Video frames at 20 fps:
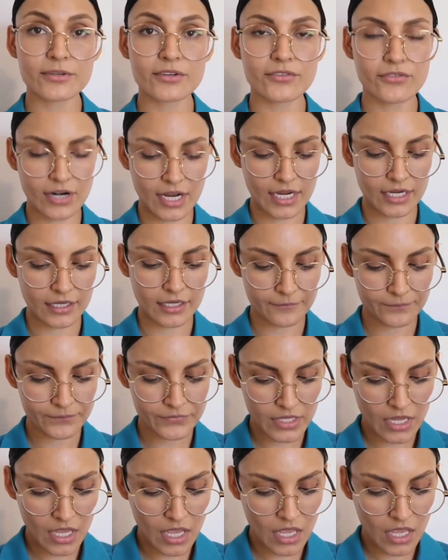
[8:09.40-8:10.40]
Frank.
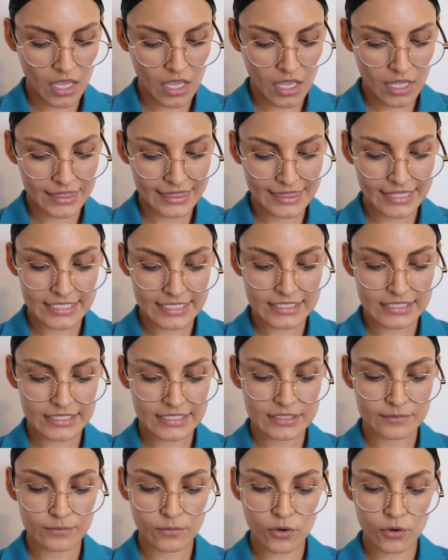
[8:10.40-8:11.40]
"This
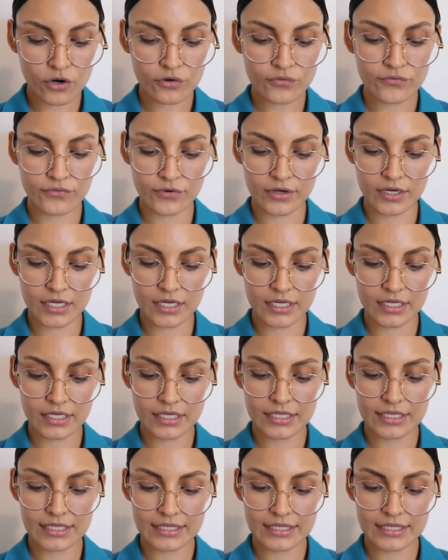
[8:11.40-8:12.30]
is more fun